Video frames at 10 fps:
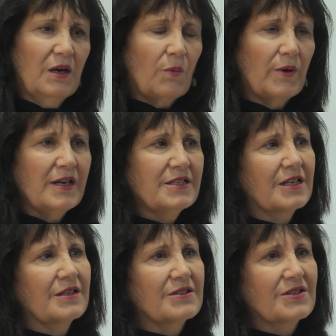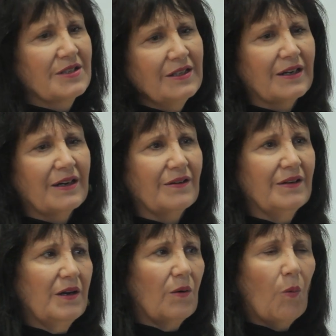we need to consider
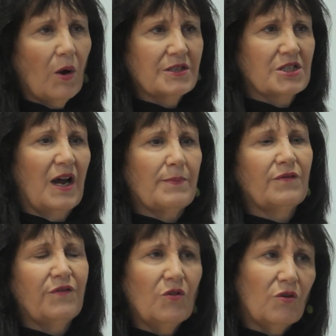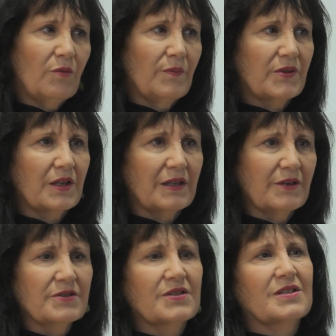what type of form, the
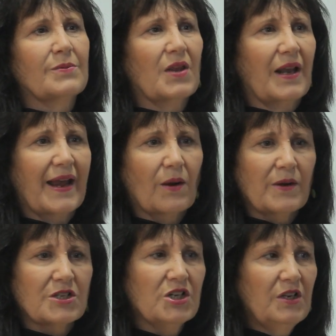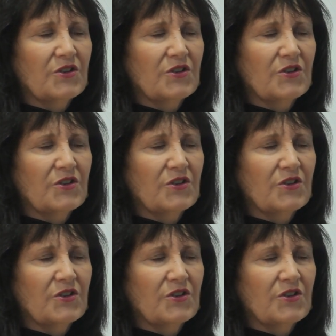lyricism of the language,